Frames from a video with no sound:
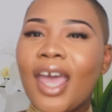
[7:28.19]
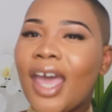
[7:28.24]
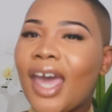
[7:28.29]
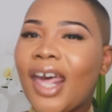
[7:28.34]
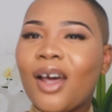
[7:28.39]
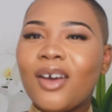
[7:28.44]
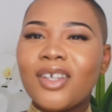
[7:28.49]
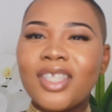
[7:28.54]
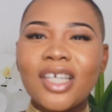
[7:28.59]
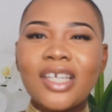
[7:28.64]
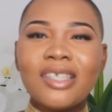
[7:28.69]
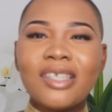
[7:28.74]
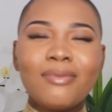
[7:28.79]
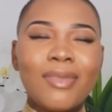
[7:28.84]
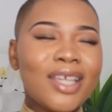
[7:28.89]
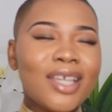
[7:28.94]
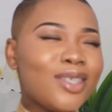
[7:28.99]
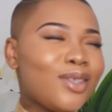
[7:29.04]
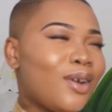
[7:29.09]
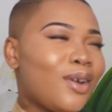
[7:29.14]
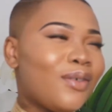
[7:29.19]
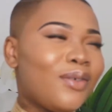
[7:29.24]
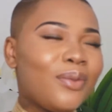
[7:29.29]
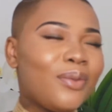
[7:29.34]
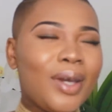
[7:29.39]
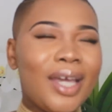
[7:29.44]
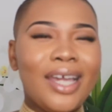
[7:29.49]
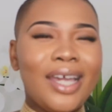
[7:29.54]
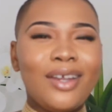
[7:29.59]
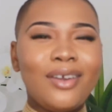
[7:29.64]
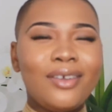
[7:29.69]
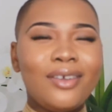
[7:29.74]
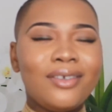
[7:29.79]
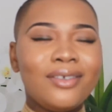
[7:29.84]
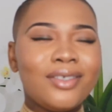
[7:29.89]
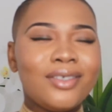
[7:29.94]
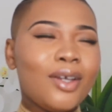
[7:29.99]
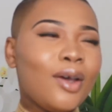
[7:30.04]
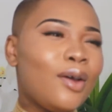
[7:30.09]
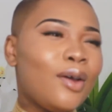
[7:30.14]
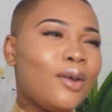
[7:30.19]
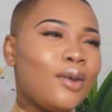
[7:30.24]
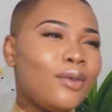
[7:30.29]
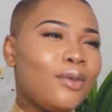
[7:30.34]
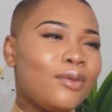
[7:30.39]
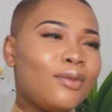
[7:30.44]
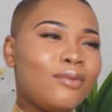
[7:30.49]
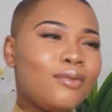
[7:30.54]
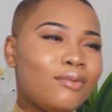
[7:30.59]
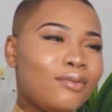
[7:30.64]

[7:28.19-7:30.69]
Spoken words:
And I was thinking to myself, wait, so